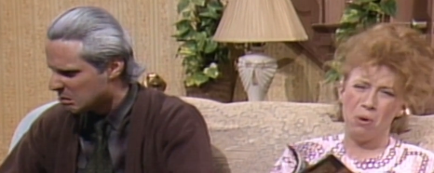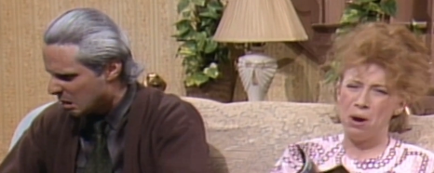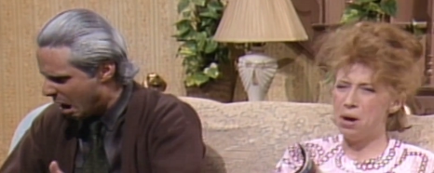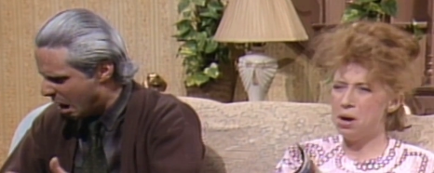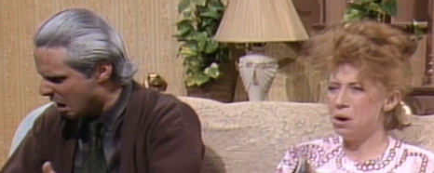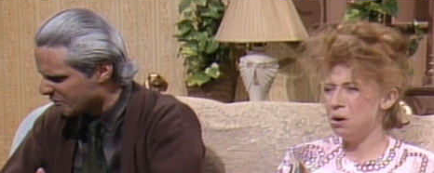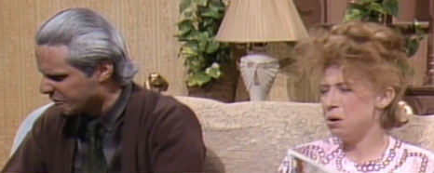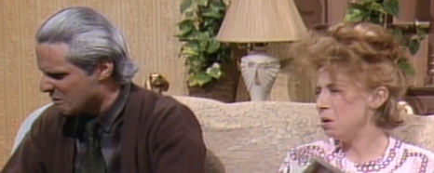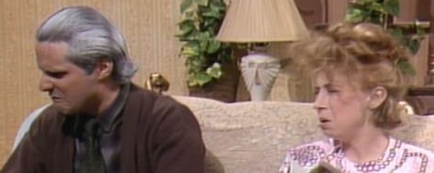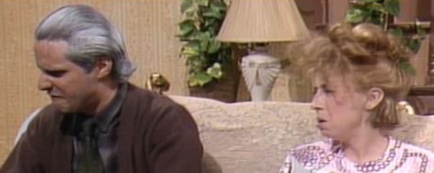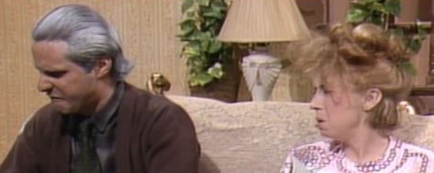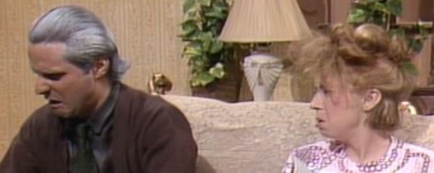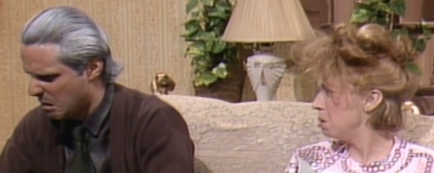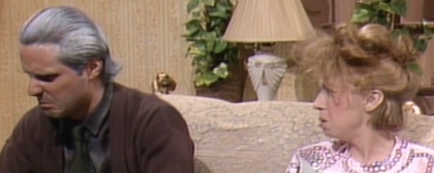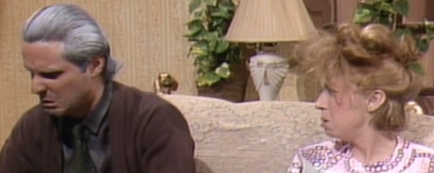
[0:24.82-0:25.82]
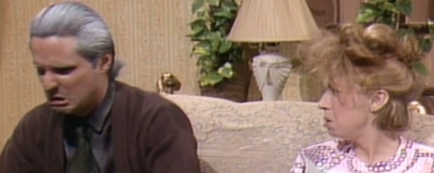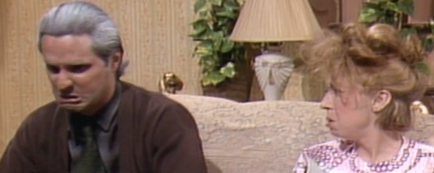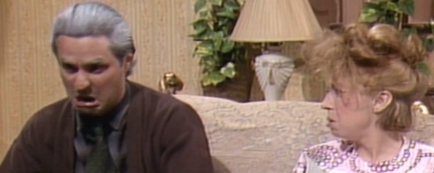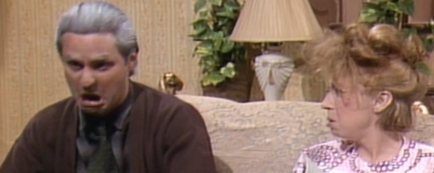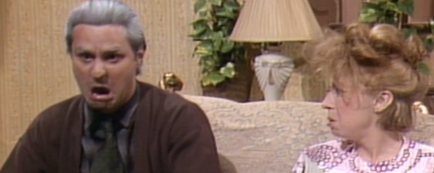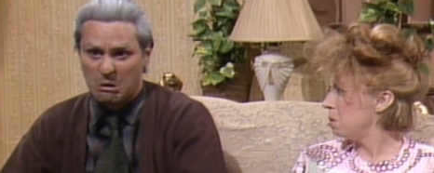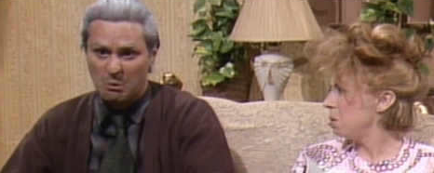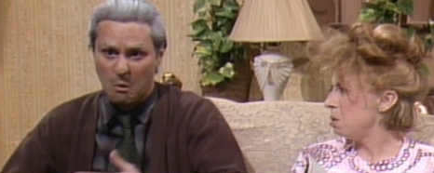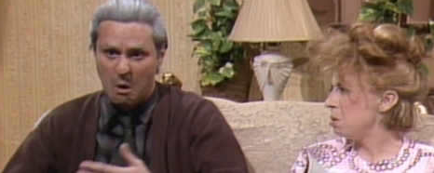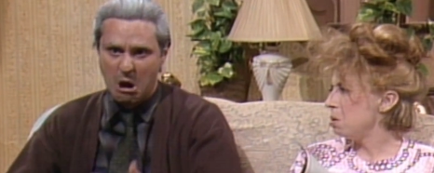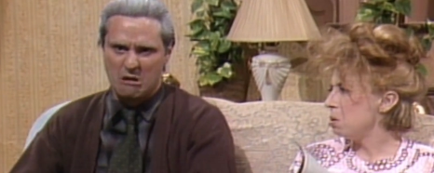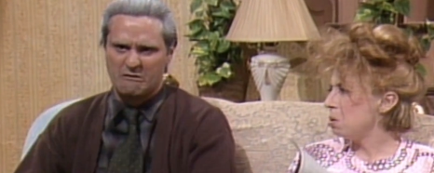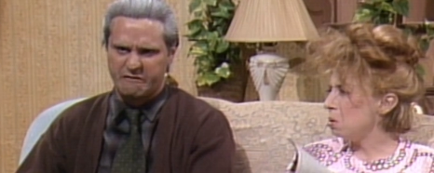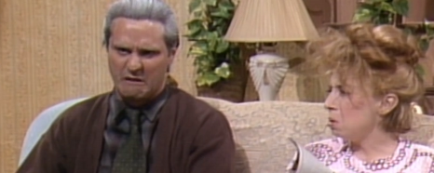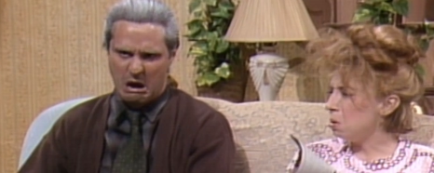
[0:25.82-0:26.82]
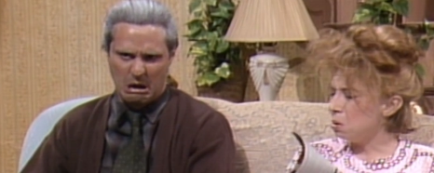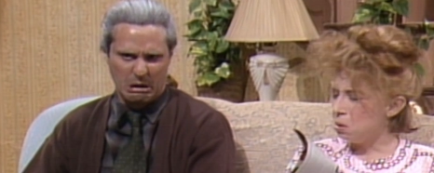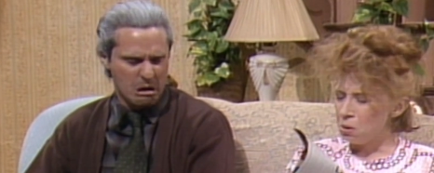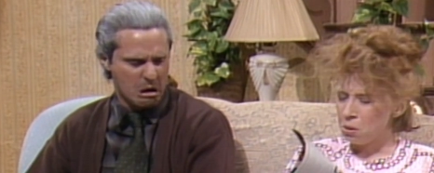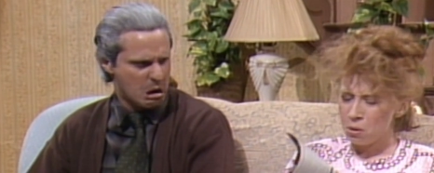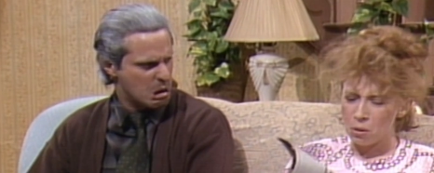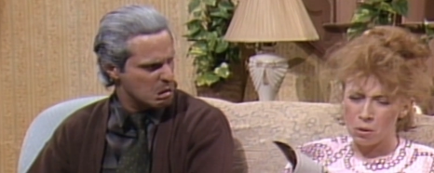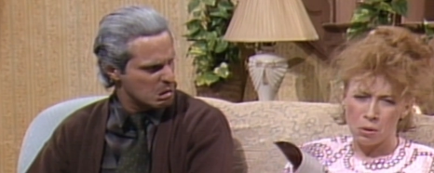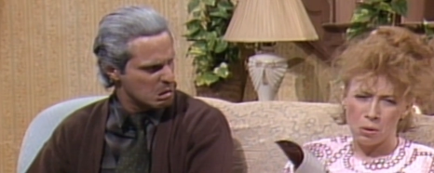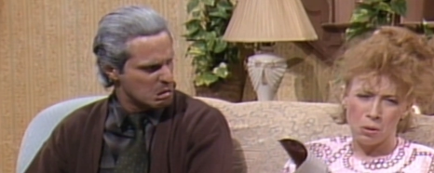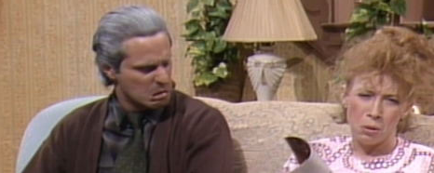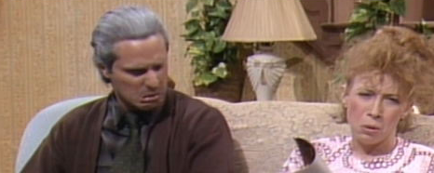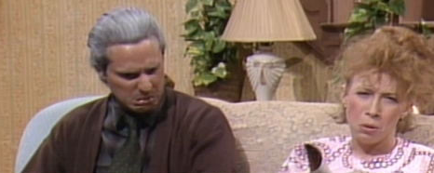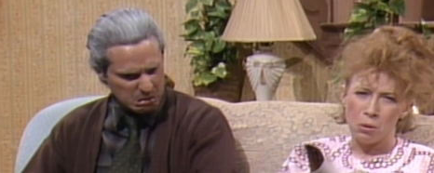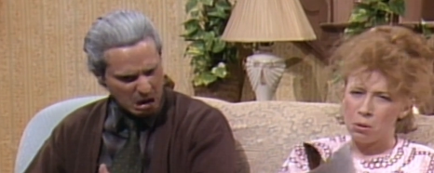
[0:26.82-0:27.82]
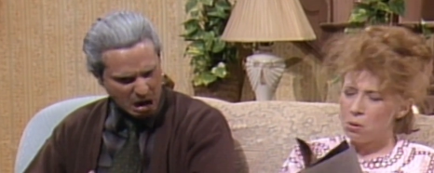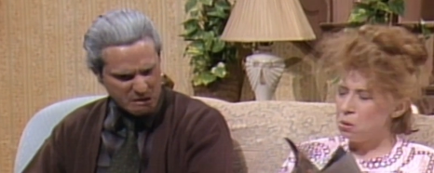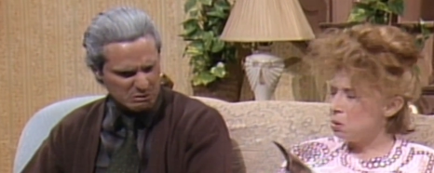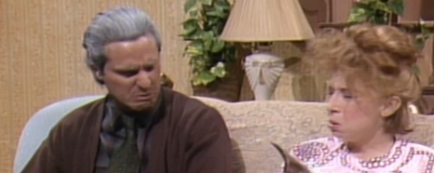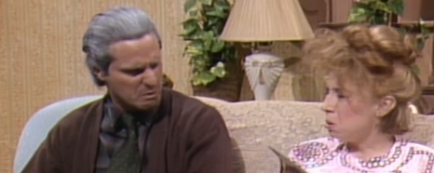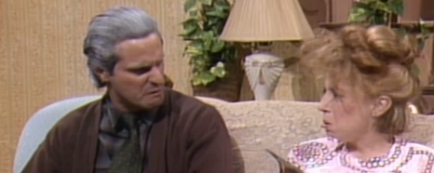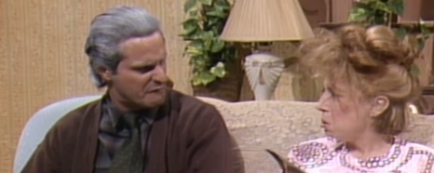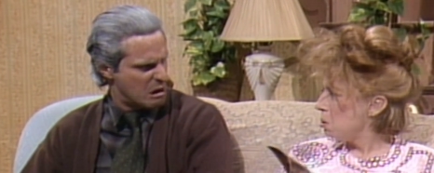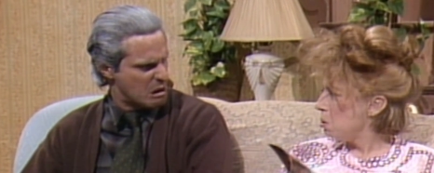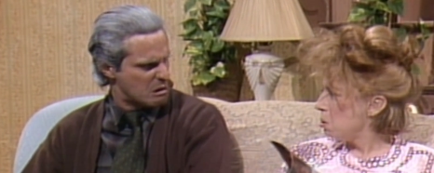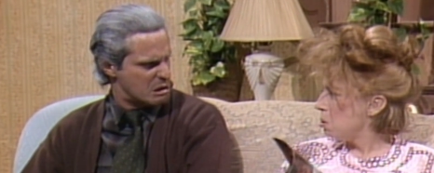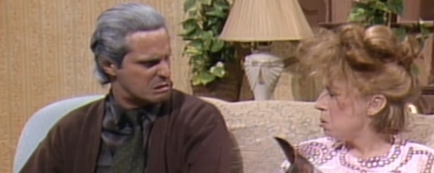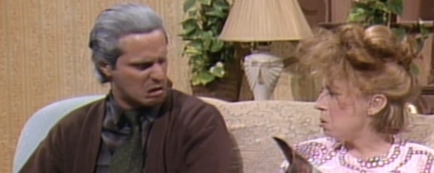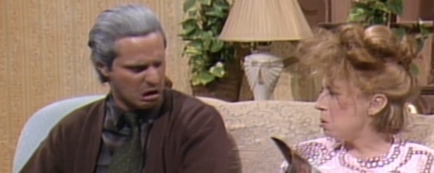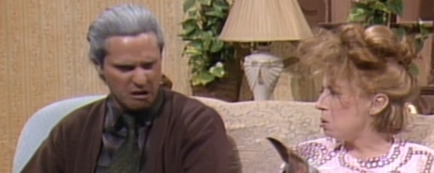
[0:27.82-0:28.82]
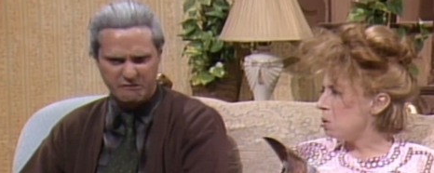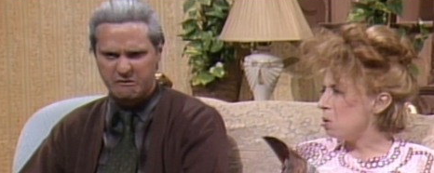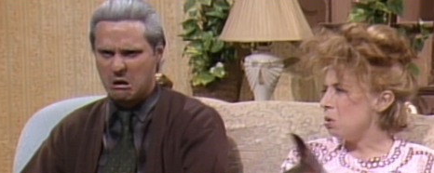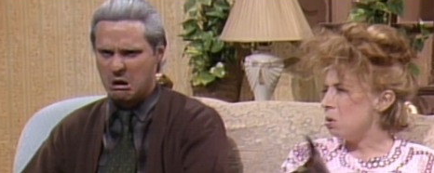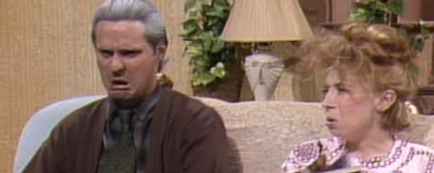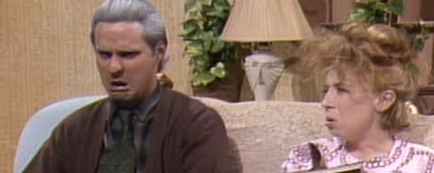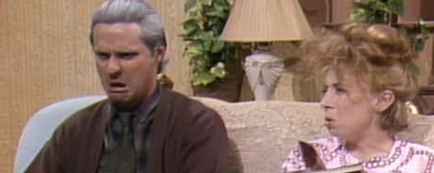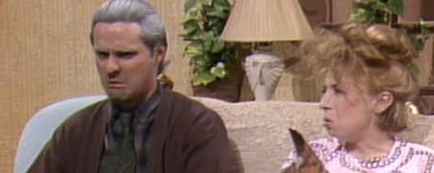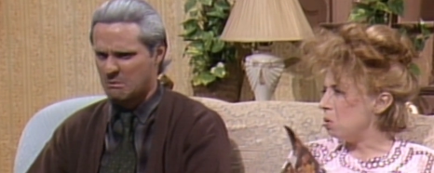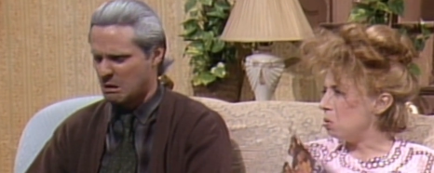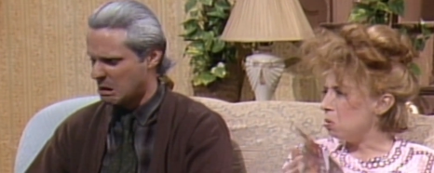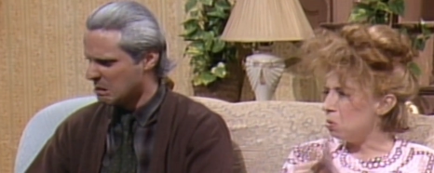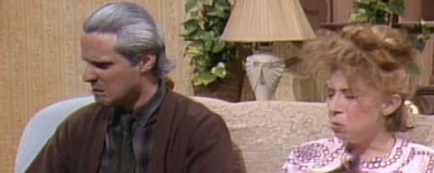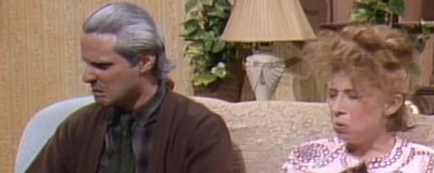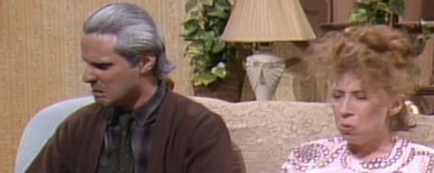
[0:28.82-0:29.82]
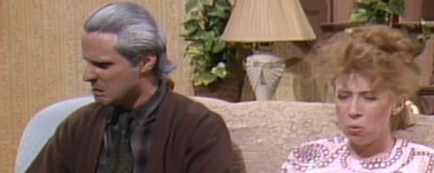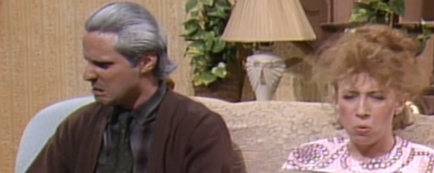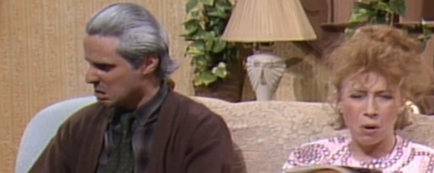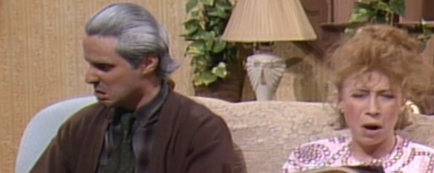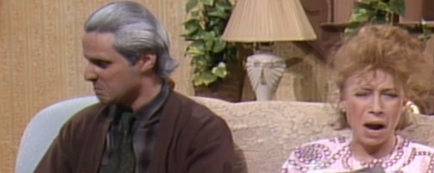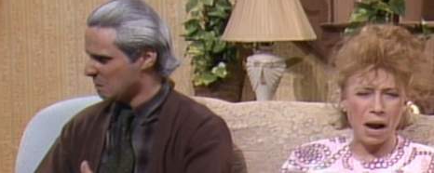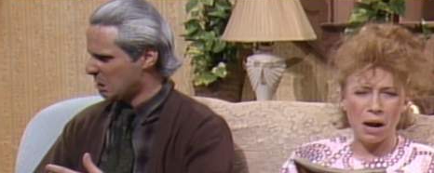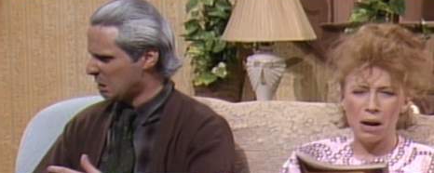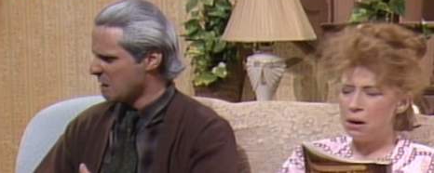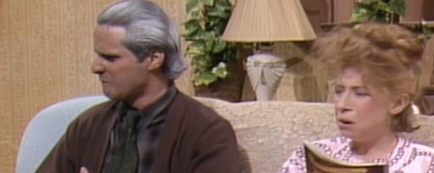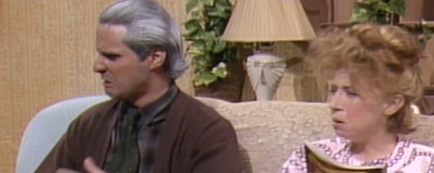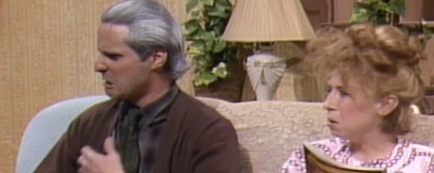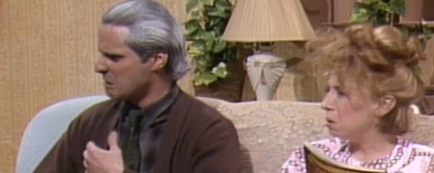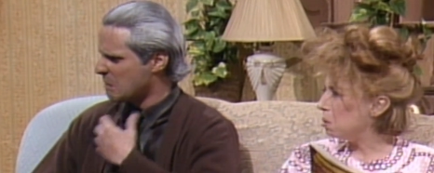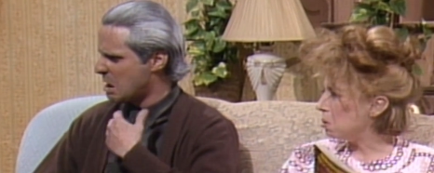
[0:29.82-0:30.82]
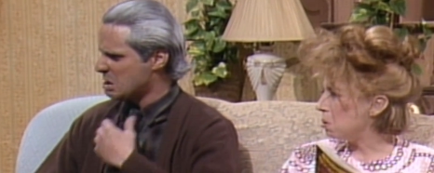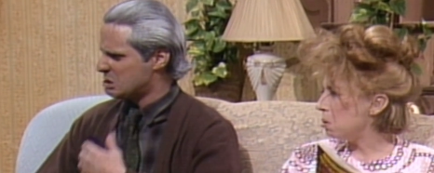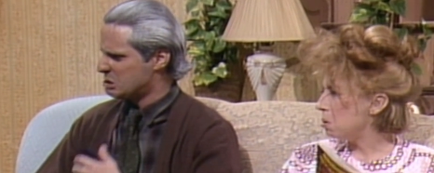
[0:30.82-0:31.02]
Speaker 1: Now, every family's got one failure. Life's been very tough on him. He's well, been living in my